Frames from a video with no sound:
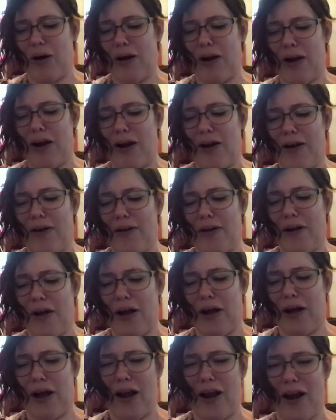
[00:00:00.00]
And
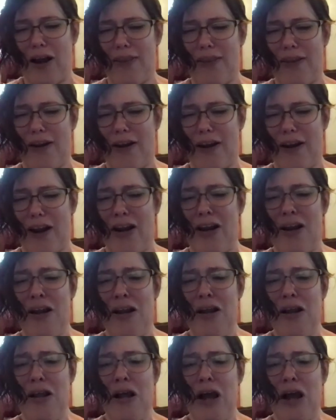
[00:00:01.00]
then again,